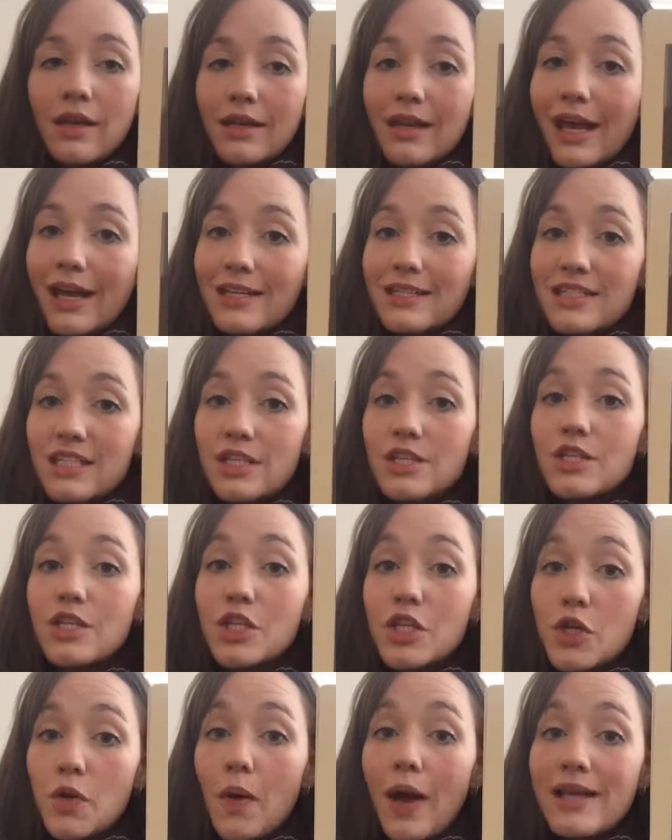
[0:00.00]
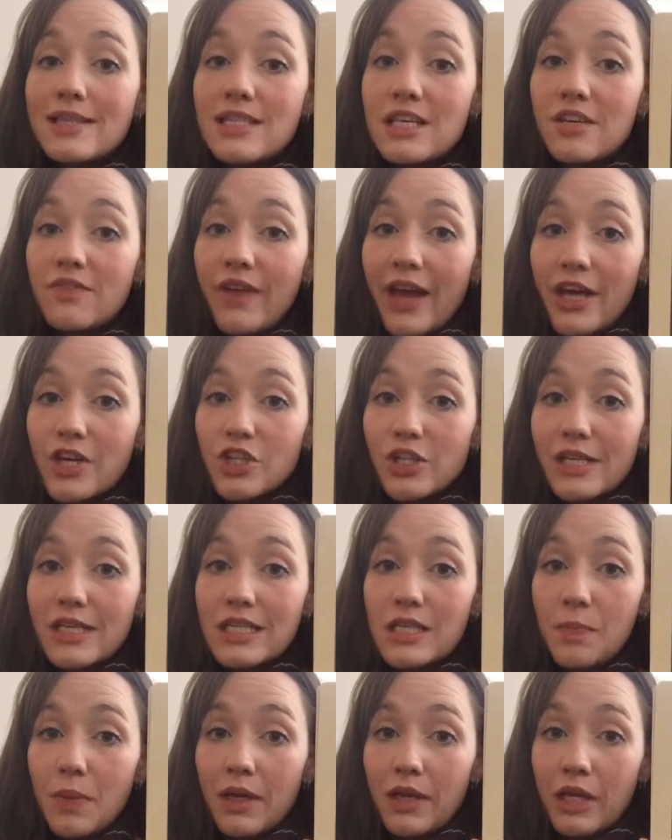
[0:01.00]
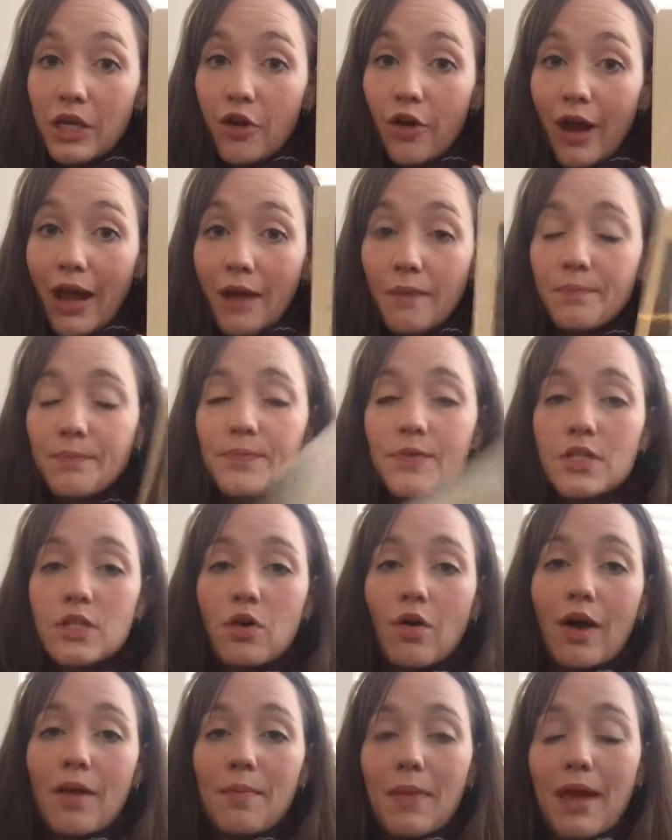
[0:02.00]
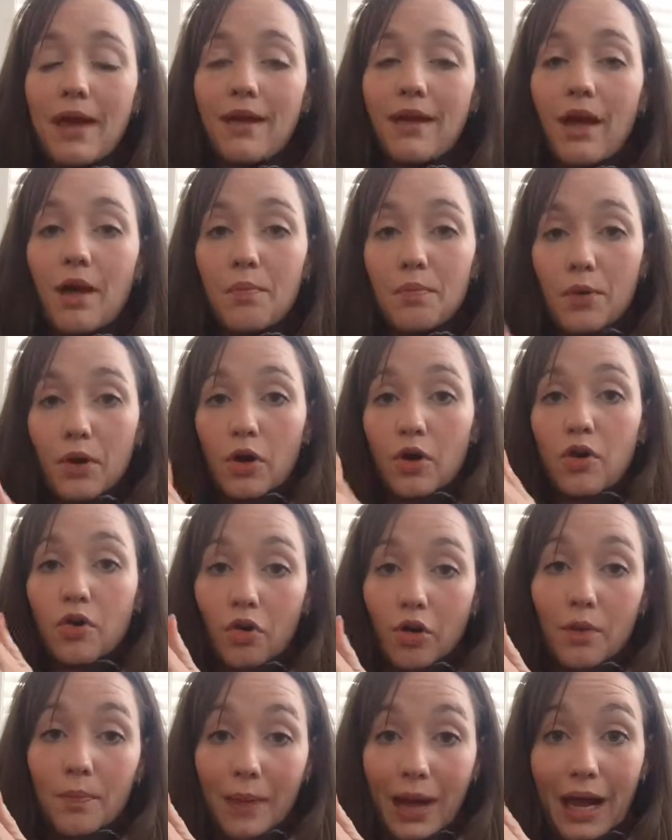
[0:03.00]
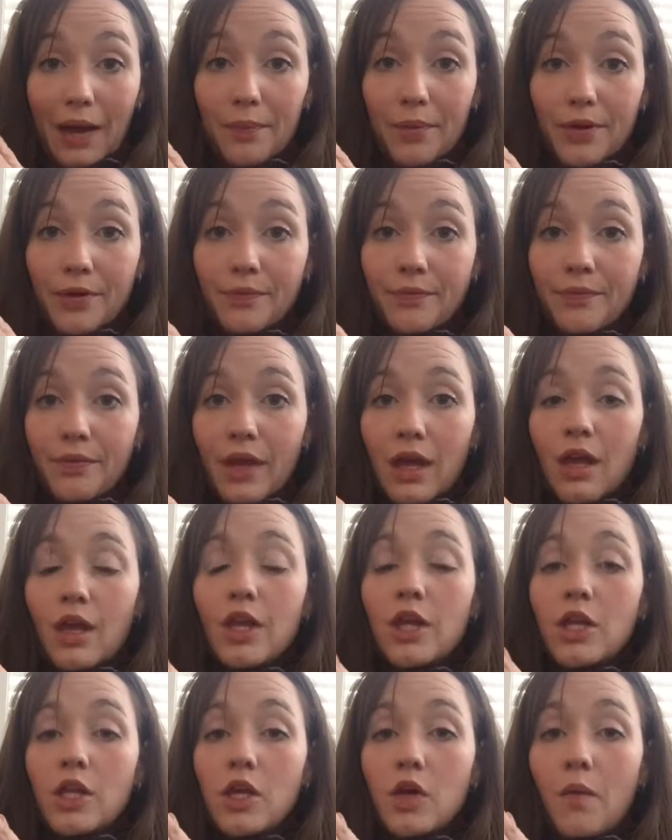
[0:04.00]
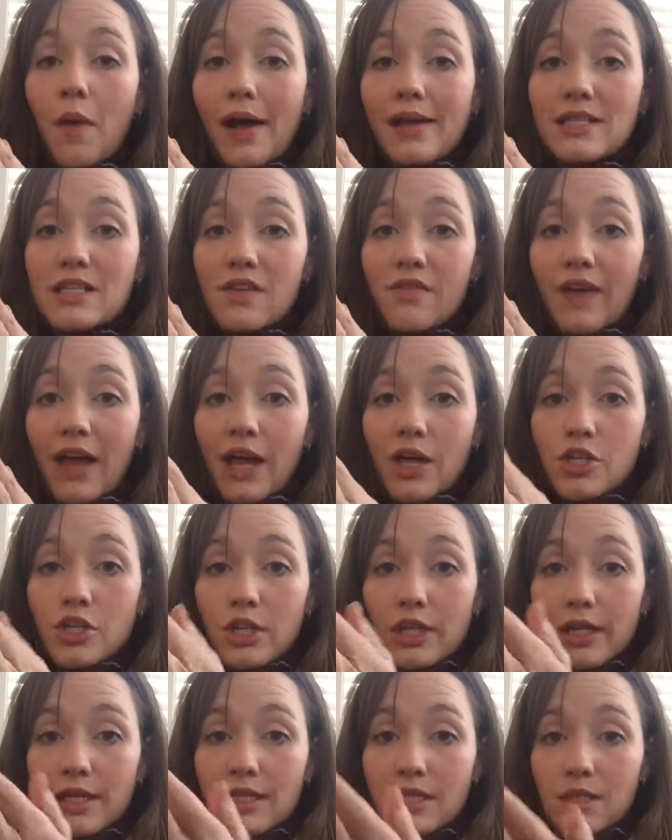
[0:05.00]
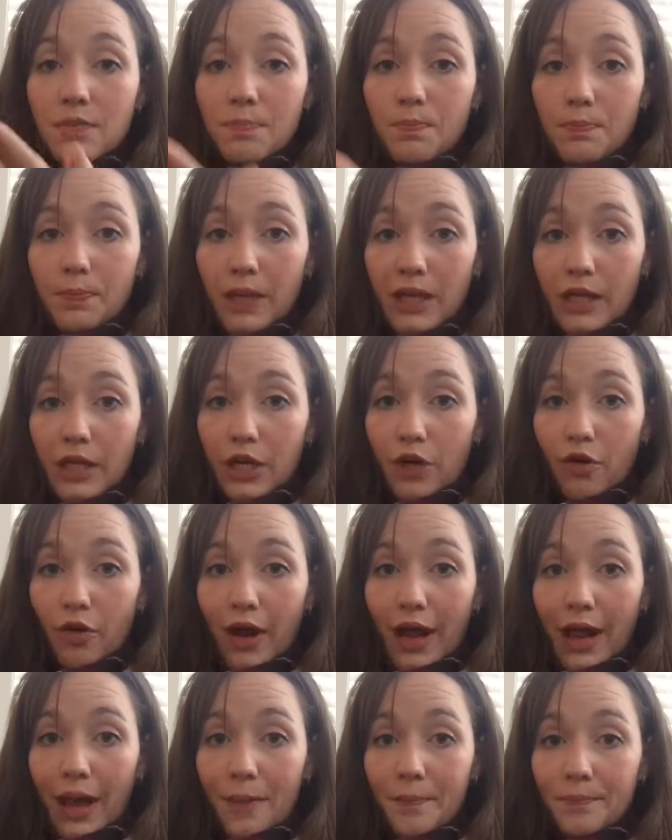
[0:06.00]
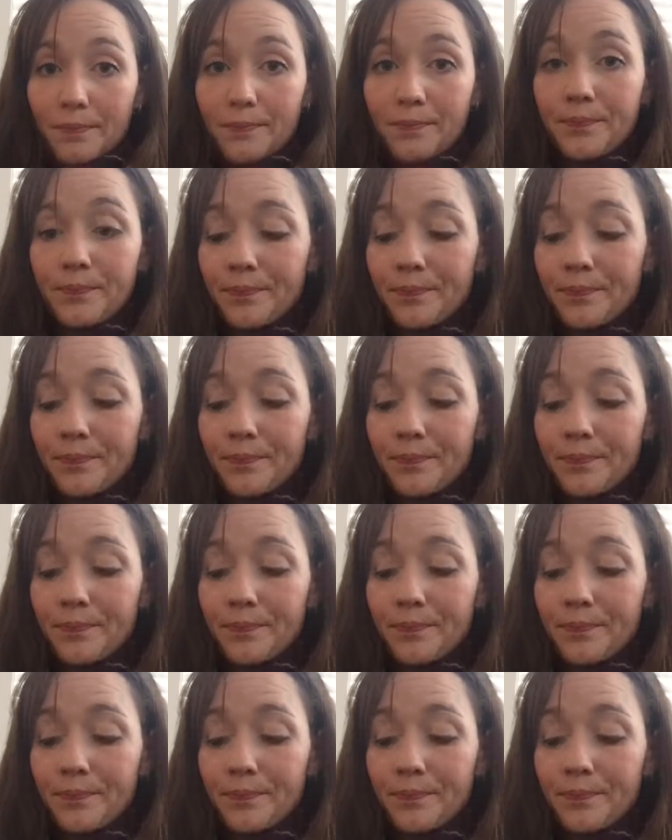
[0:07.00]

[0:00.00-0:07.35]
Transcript: Next is U.S. Evangelist Billy Graham. So I make a book or a Bible, U.S. Evangelist Billy Graham.